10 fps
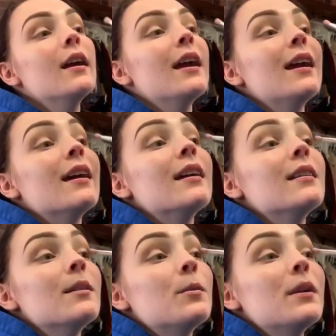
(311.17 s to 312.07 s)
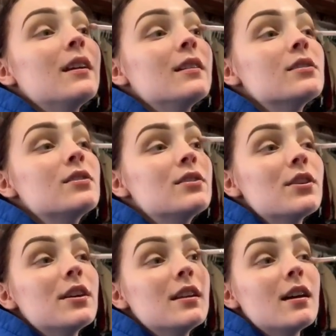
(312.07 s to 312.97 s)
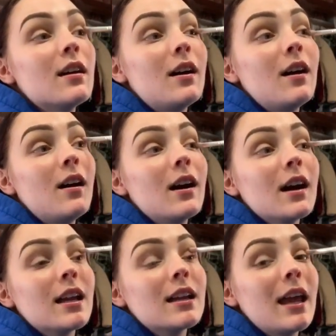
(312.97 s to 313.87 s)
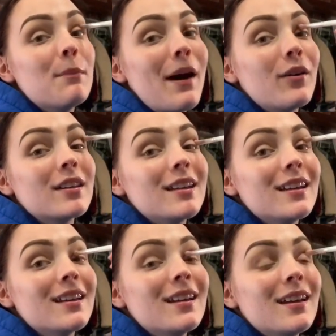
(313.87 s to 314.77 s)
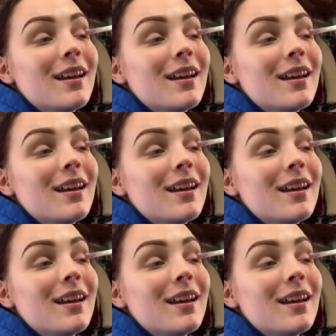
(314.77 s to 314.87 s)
and we stood on a balcony